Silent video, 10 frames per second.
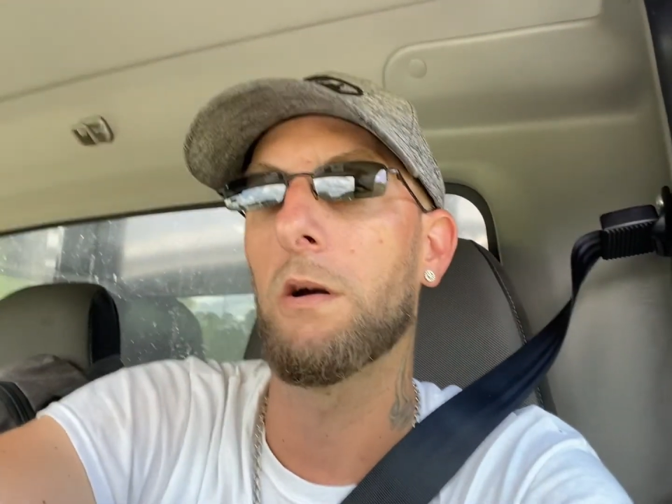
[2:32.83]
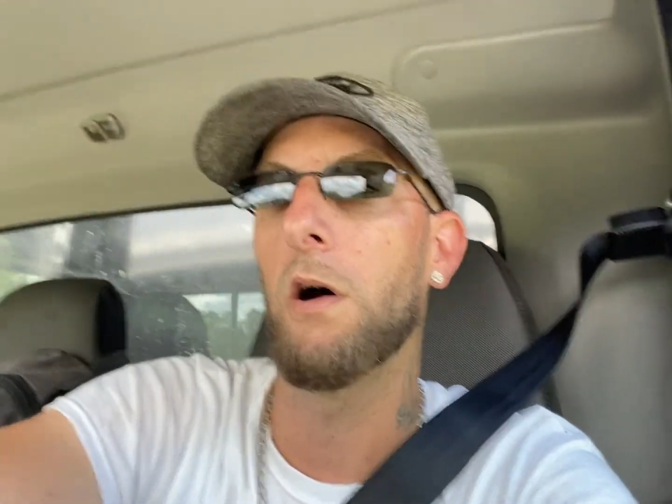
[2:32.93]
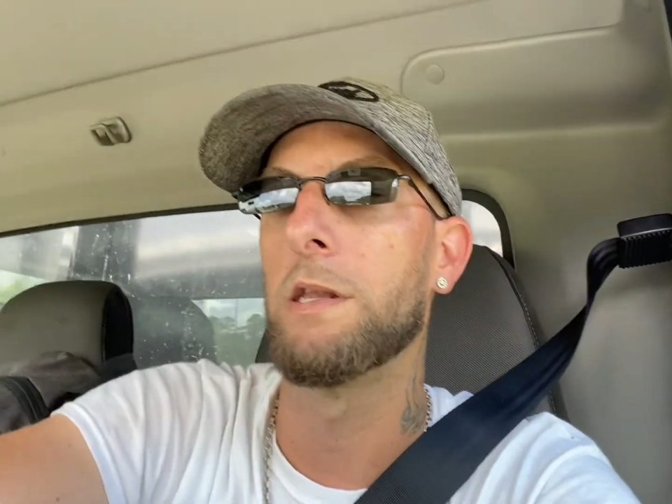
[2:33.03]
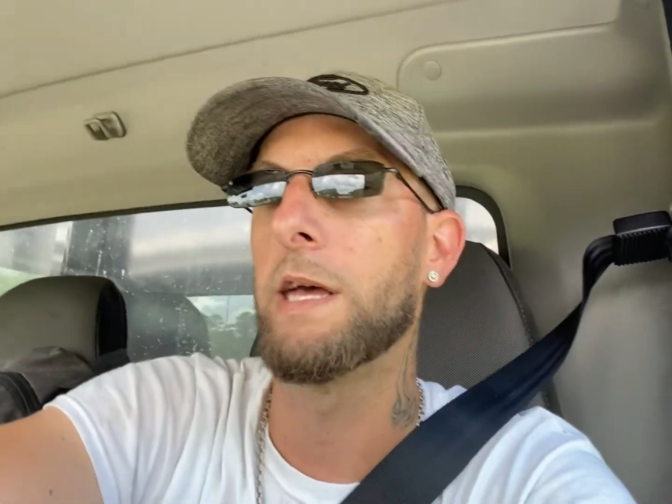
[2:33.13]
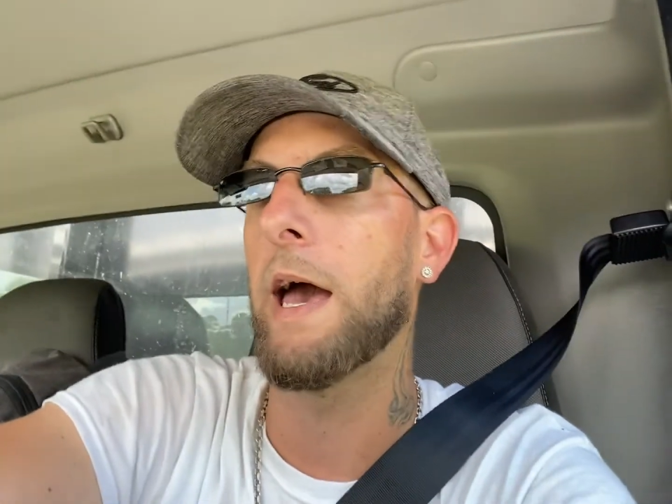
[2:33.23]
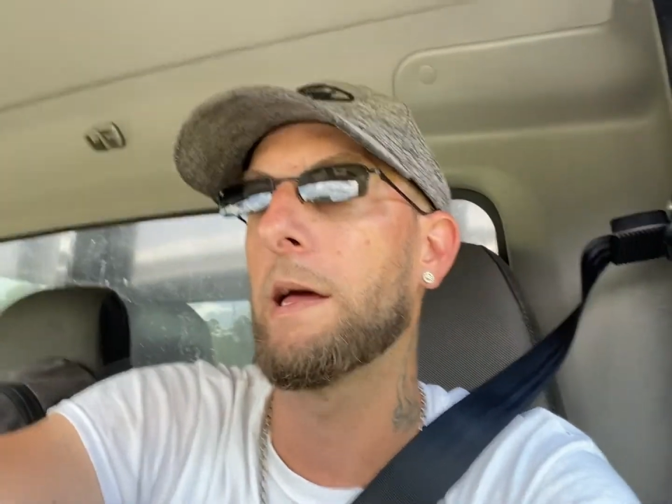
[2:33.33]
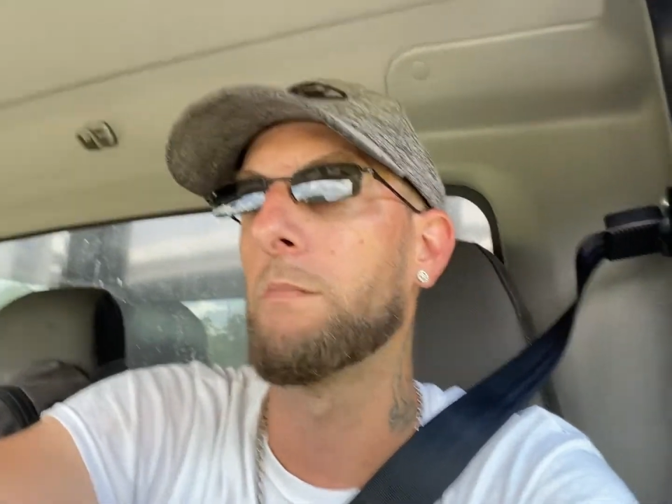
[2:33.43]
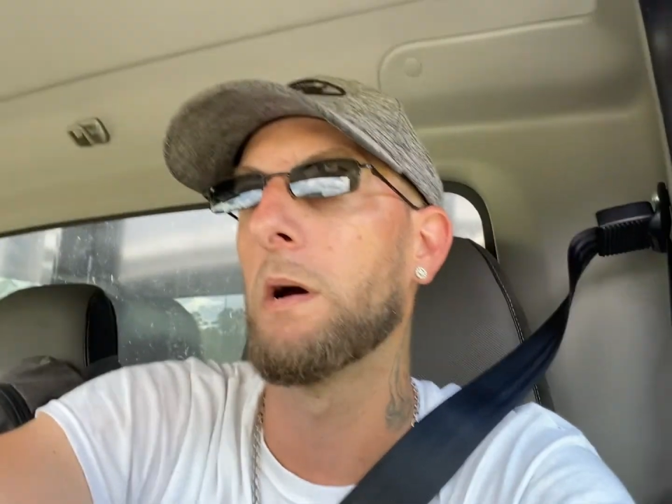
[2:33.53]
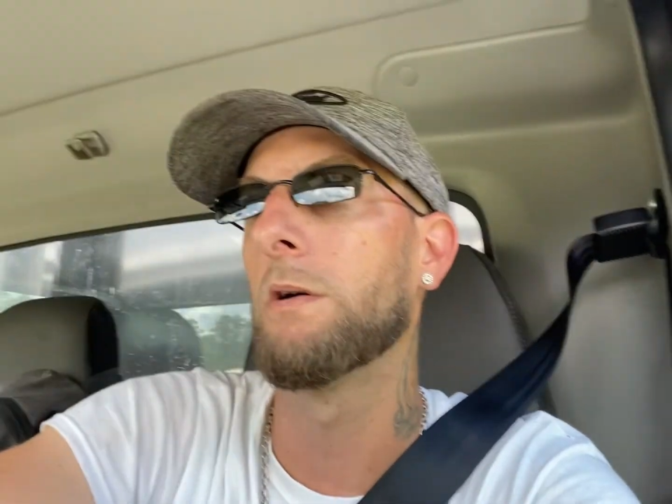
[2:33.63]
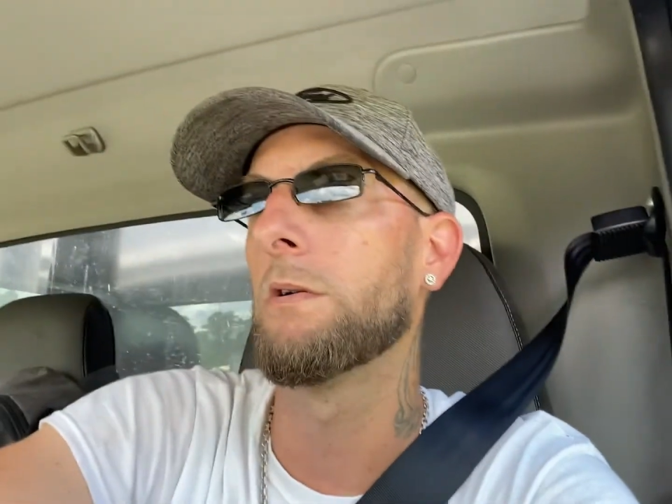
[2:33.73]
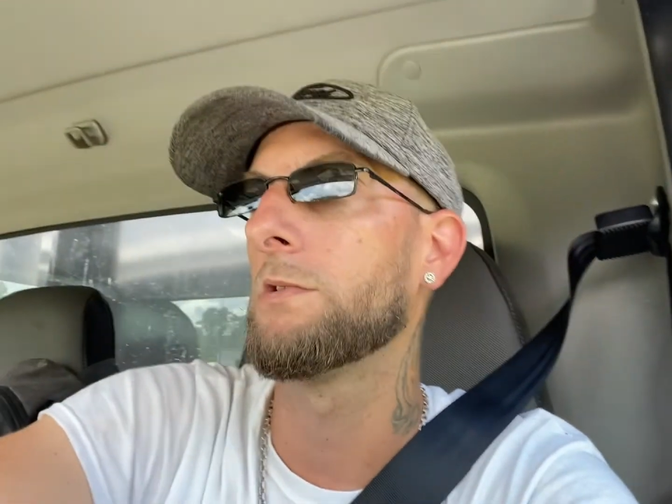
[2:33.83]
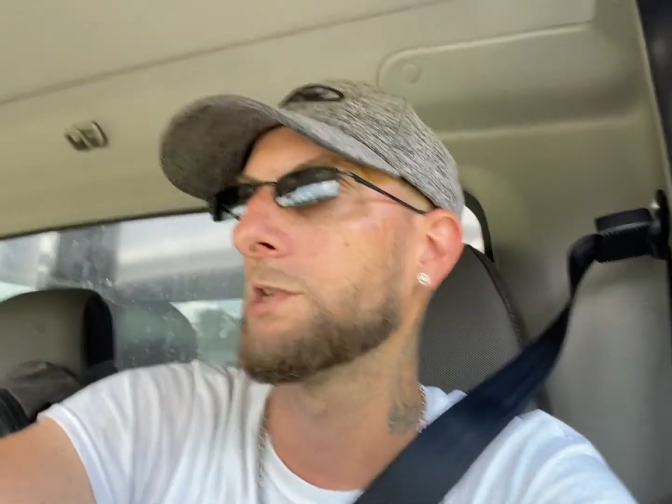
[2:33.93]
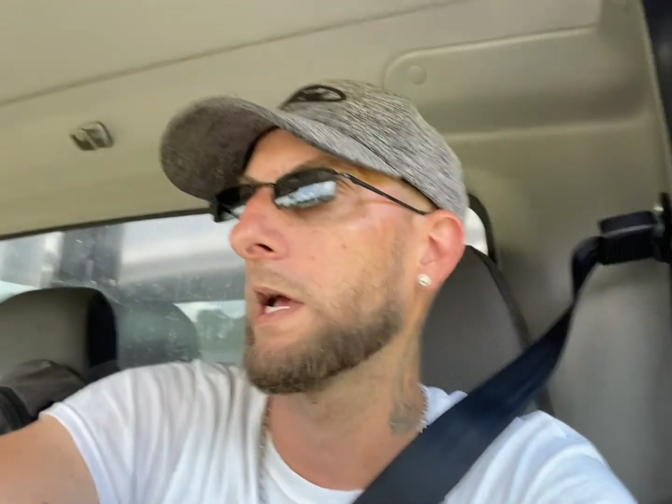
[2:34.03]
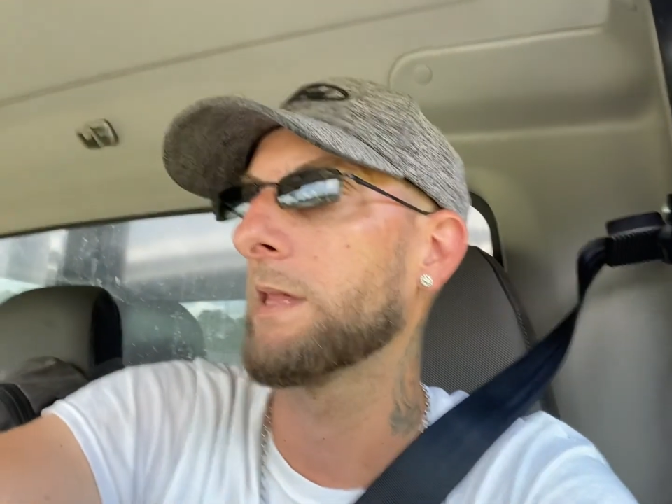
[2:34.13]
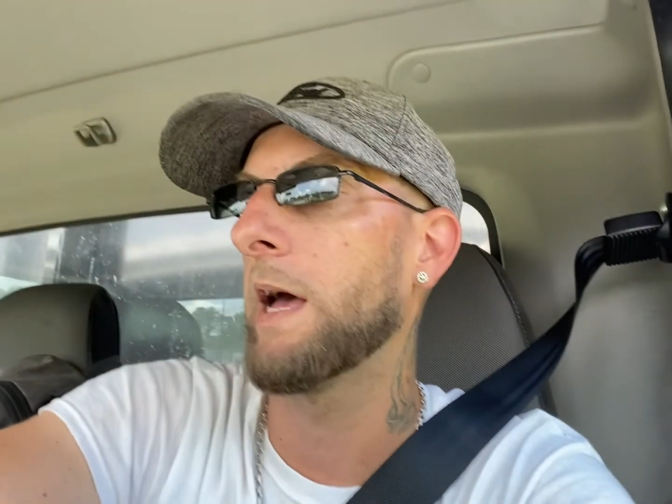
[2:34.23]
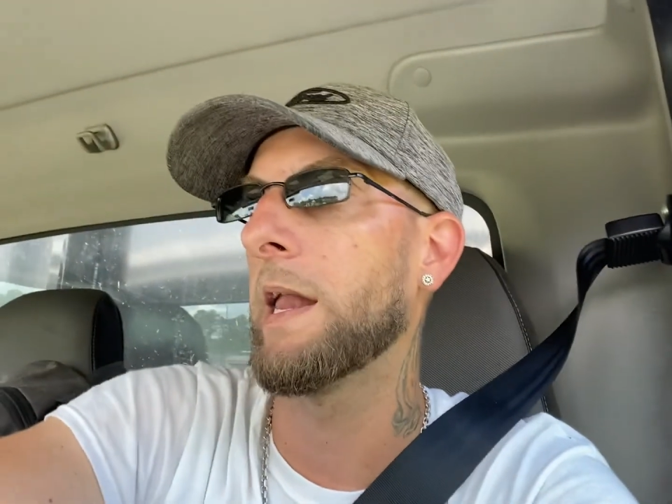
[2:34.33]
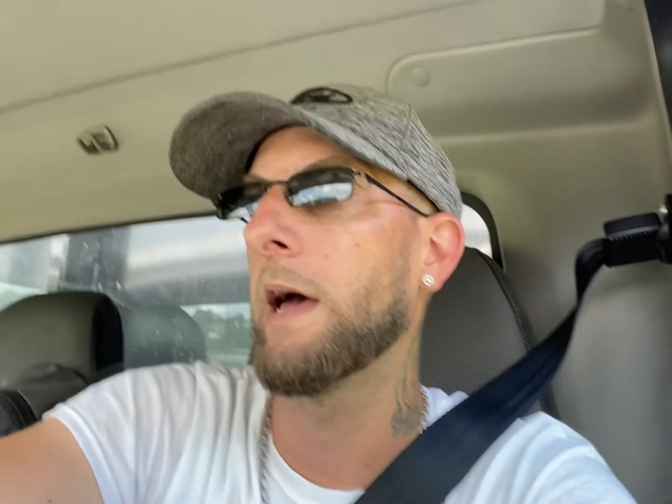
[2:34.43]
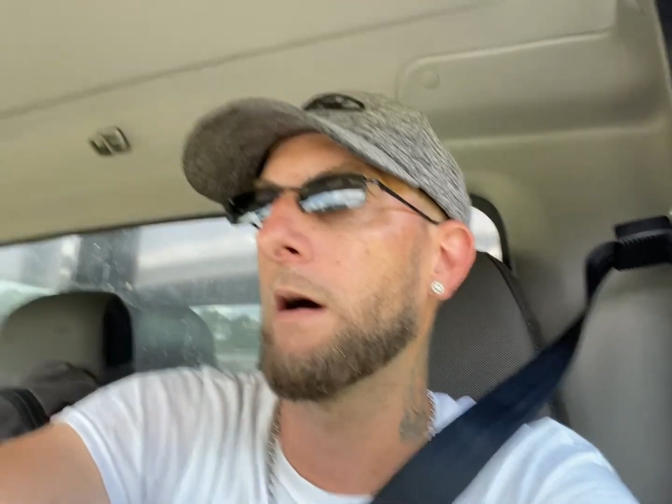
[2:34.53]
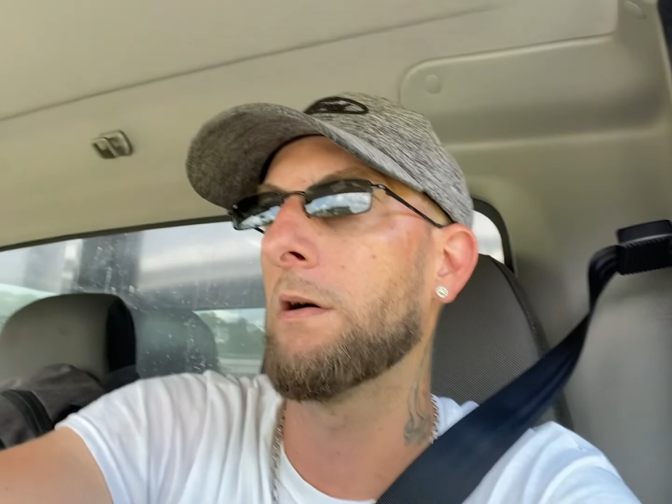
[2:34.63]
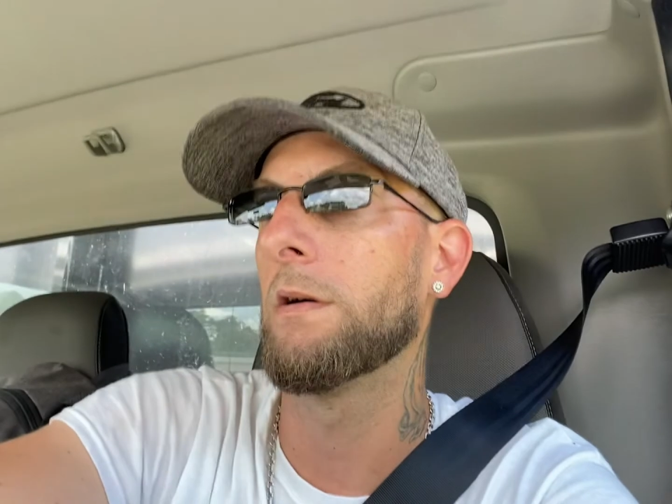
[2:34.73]
called Dad Mode. Check that
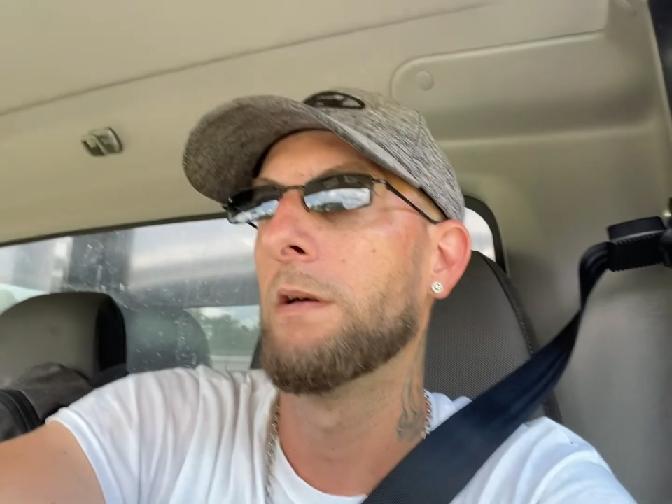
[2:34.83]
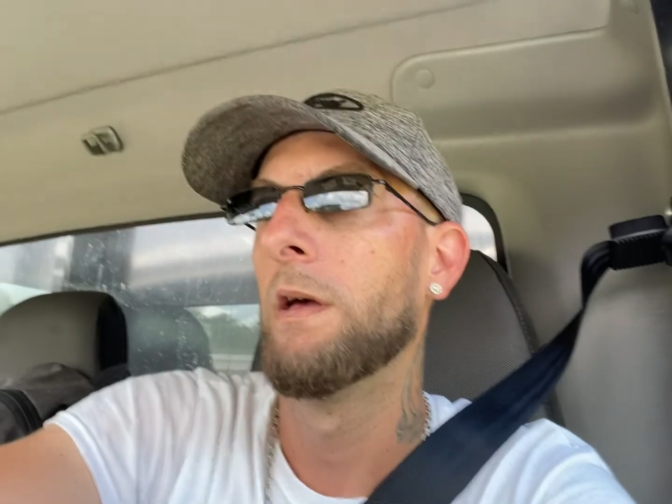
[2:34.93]
out.